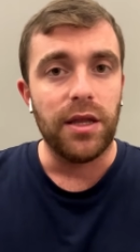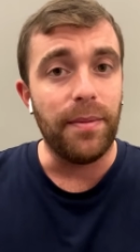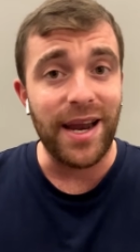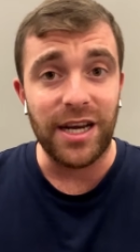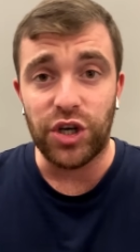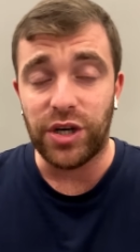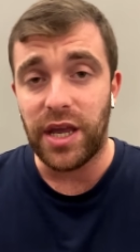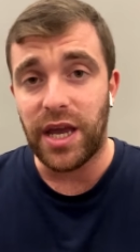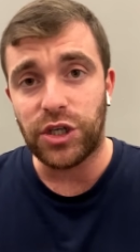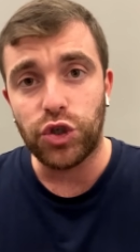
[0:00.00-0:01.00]
the manager,
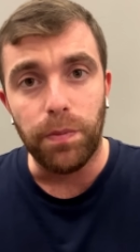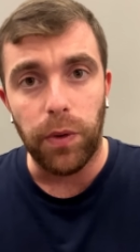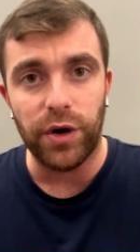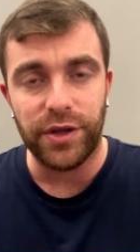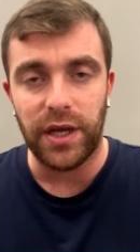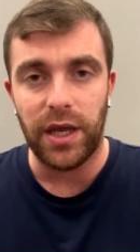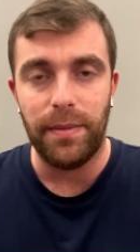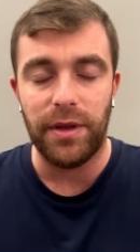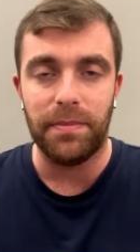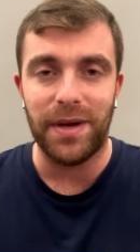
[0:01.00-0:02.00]
they are supporting
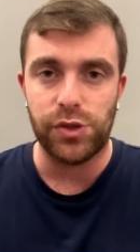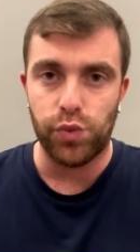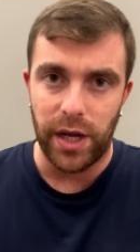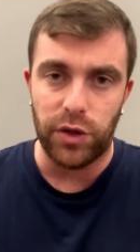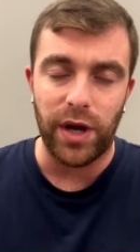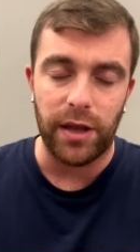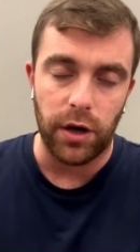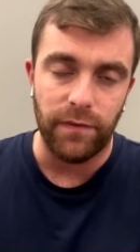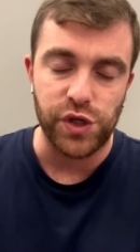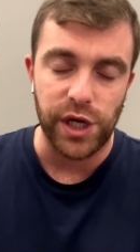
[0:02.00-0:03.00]
him in the best way
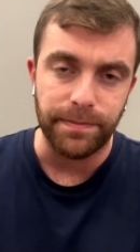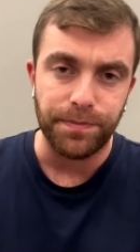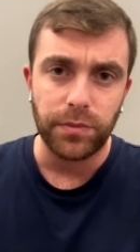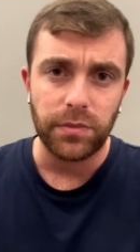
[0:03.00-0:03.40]
together, obviously